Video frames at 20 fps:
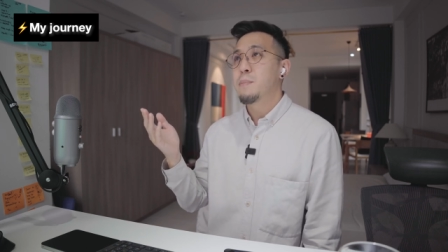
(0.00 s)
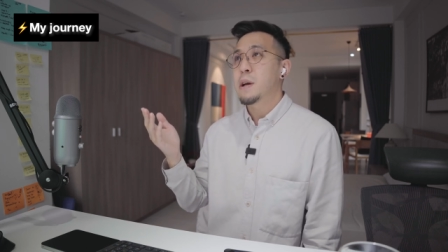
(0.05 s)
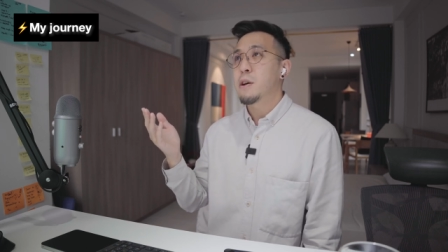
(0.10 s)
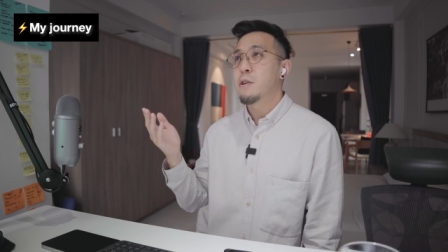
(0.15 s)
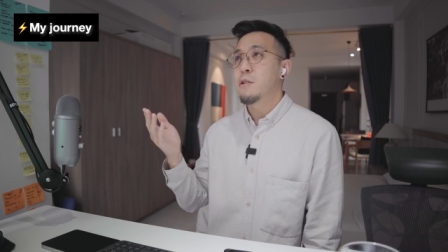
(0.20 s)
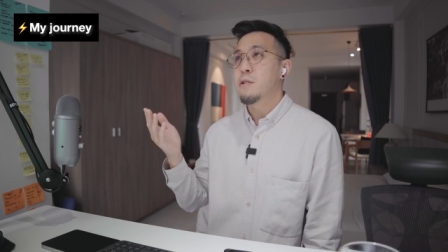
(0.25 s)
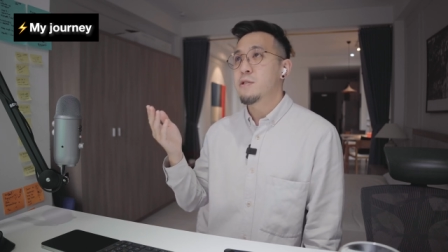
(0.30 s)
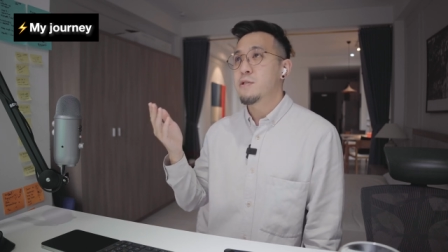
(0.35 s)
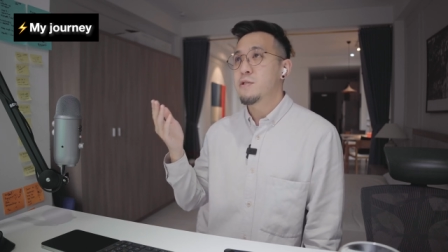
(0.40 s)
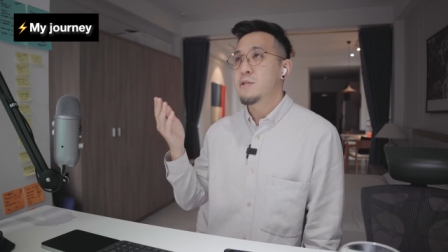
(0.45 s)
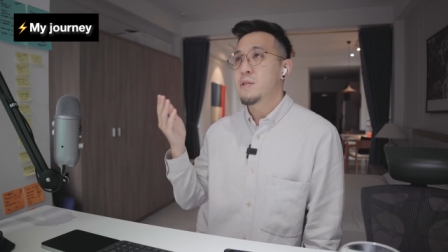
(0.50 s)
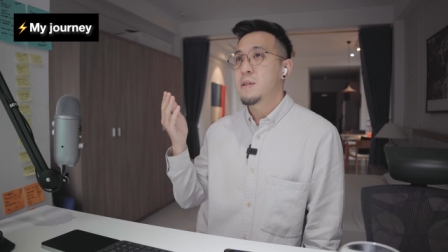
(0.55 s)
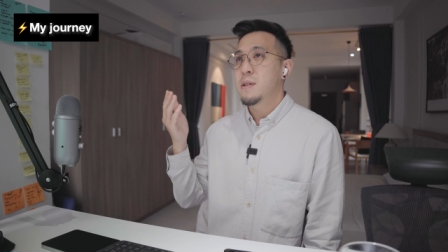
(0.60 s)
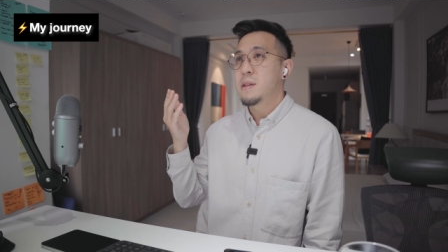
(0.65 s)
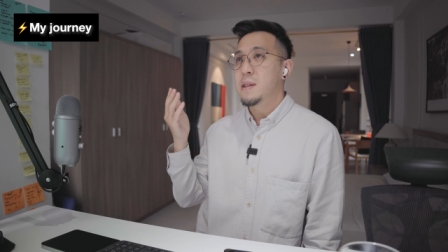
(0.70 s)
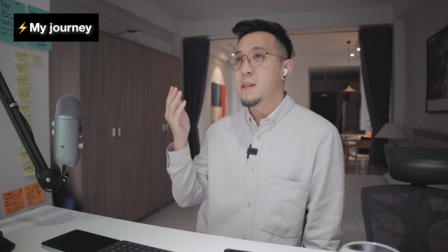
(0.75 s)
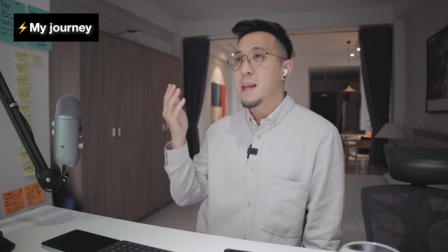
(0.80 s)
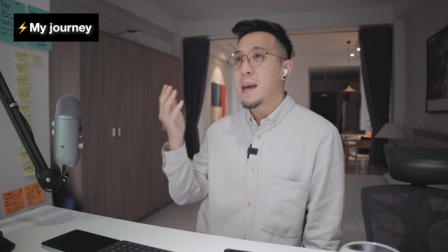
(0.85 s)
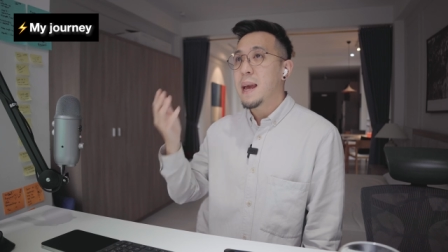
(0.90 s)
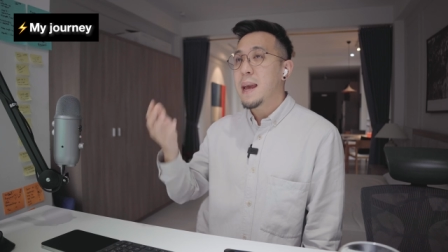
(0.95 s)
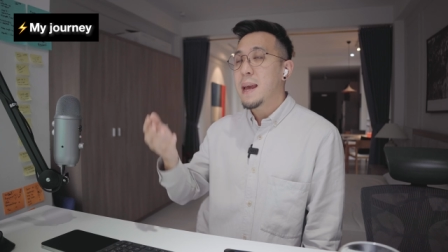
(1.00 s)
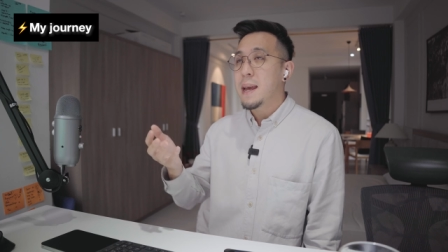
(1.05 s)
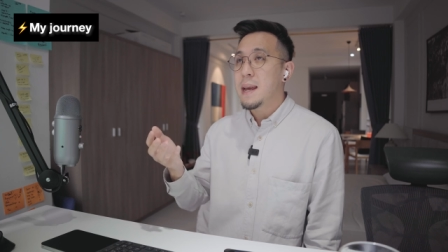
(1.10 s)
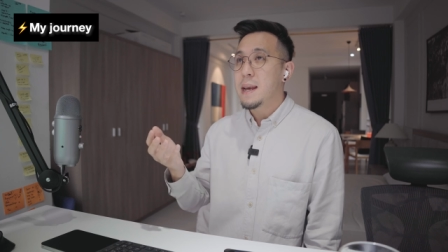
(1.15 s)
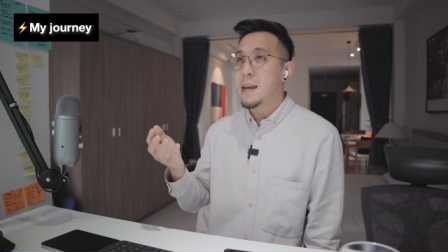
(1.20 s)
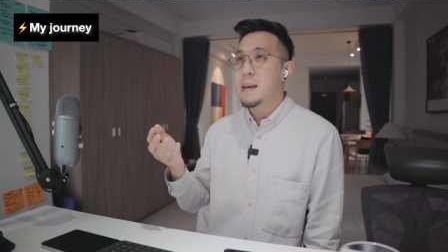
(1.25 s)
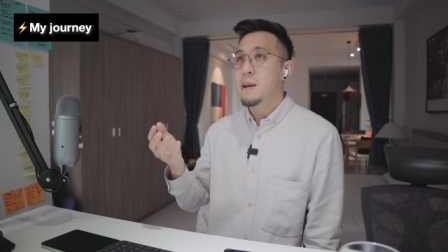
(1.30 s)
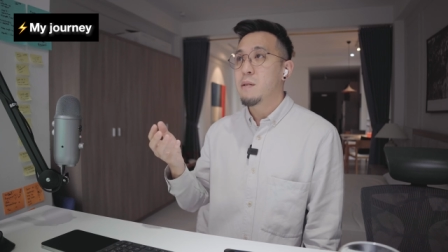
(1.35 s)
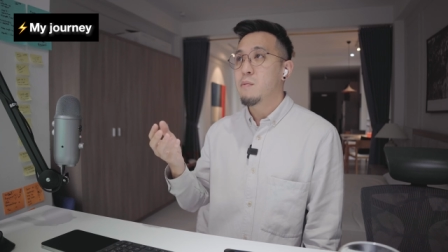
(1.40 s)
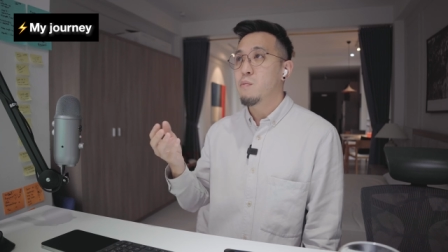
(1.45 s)
because
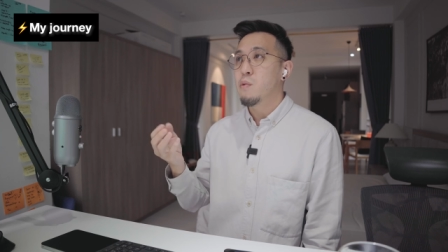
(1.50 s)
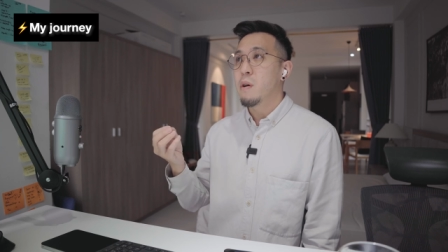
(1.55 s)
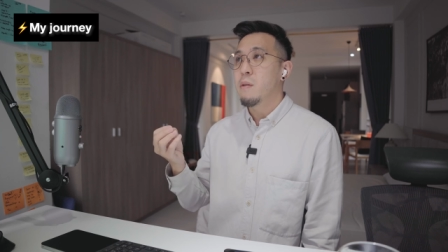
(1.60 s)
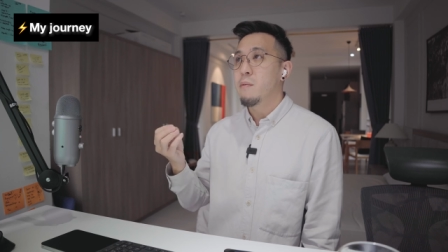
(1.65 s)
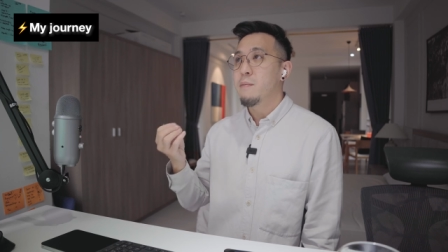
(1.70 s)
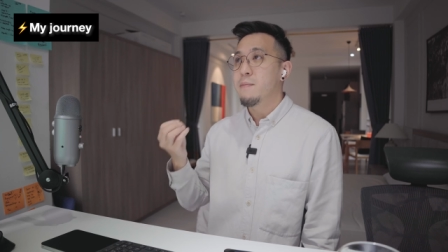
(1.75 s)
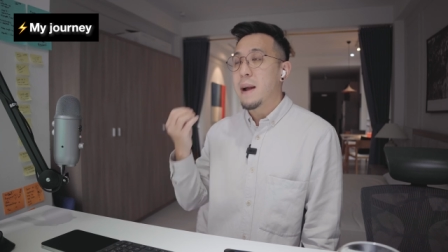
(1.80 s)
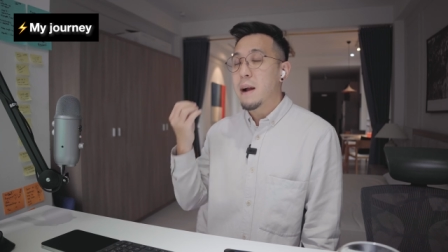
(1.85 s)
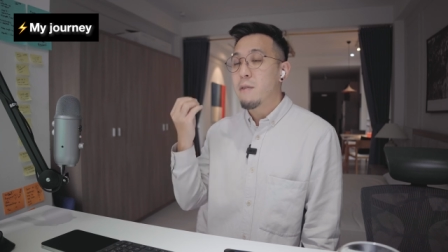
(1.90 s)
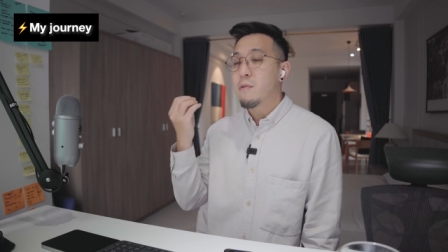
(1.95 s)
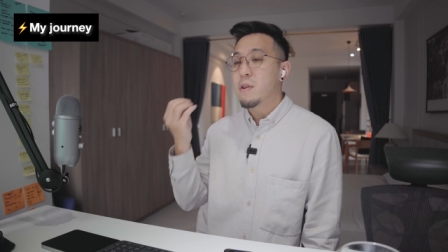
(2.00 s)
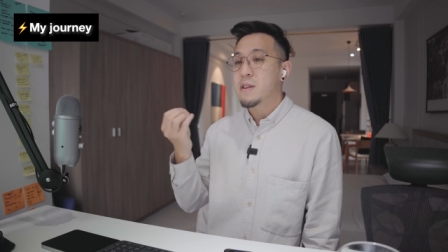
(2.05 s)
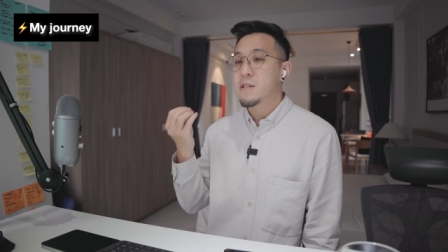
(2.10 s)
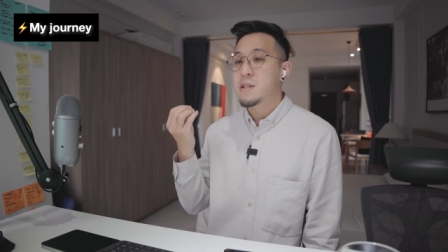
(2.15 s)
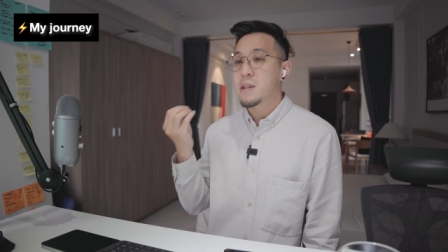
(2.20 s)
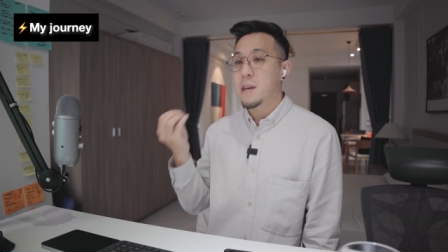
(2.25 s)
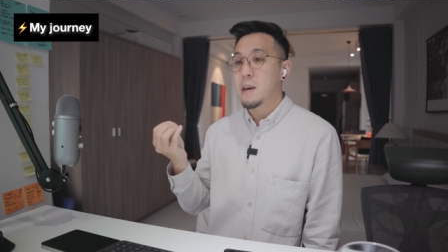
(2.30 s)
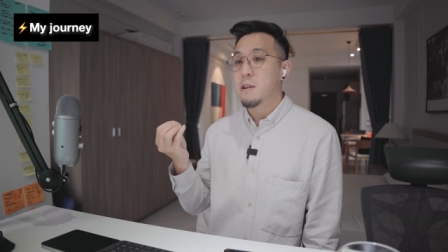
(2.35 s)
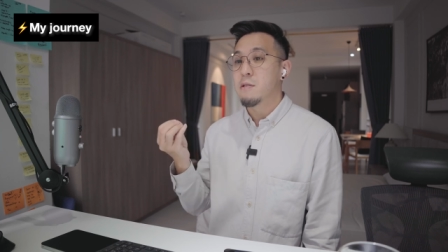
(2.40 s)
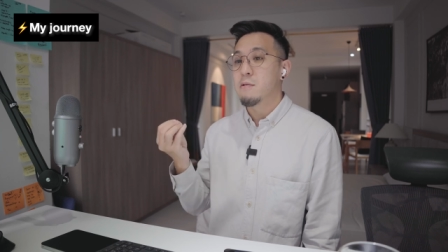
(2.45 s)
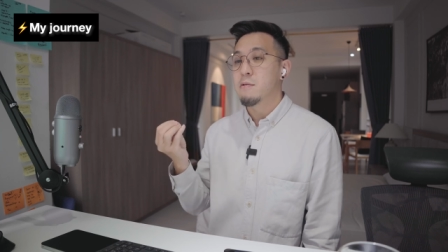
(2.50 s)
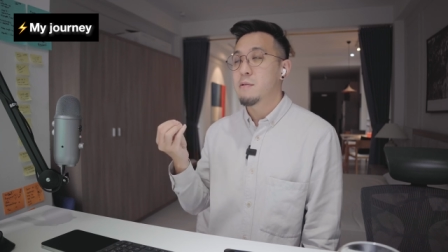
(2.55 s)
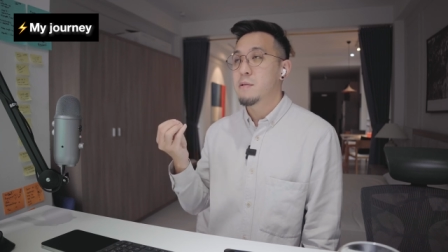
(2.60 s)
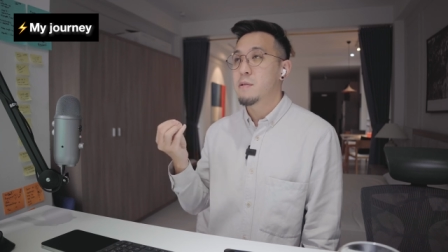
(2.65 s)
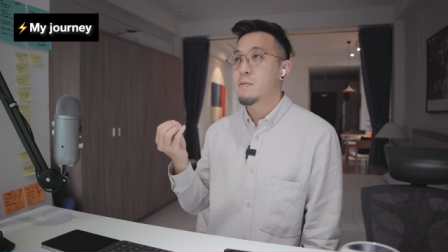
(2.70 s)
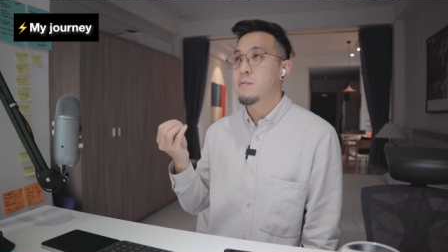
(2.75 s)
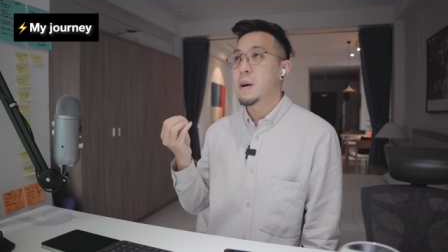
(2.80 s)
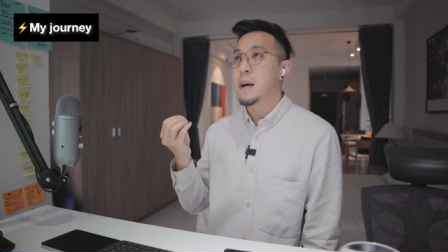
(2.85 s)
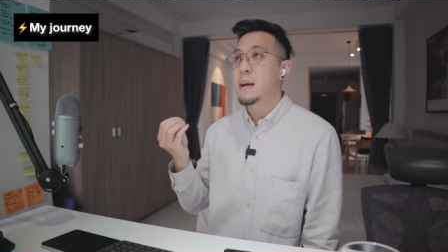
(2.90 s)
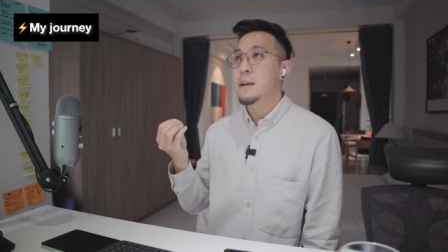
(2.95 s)
they were very skilled,
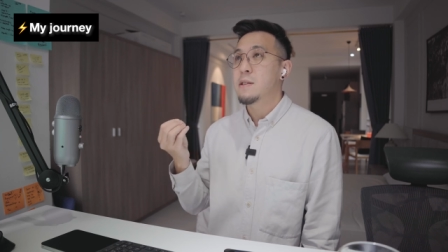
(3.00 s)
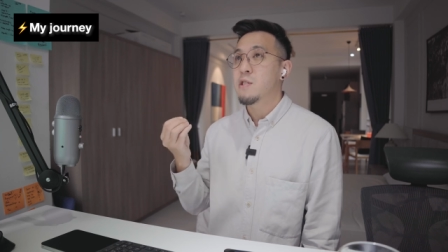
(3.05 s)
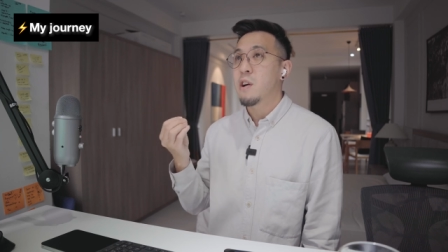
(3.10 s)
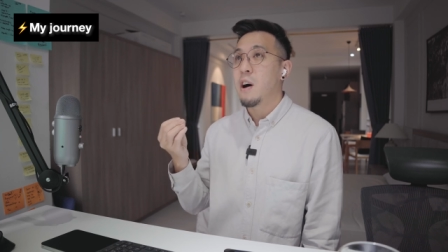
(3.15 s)
right?